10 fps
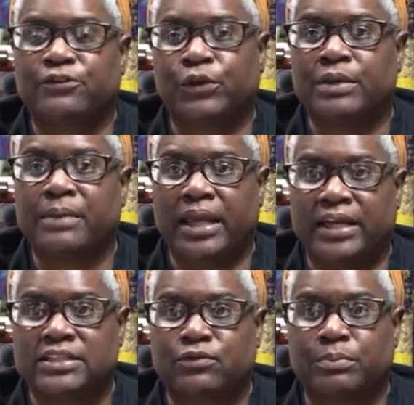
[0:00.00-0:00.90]
free
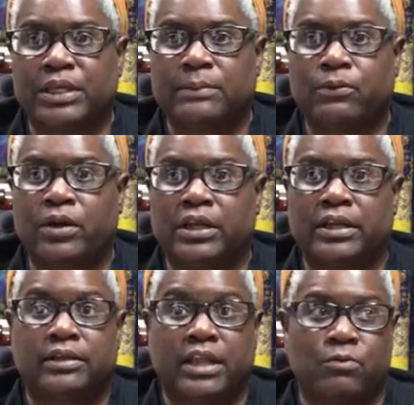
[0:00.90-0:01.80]
masks for people and
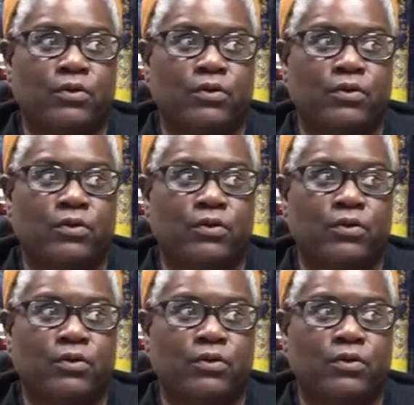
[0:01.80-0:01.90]
then they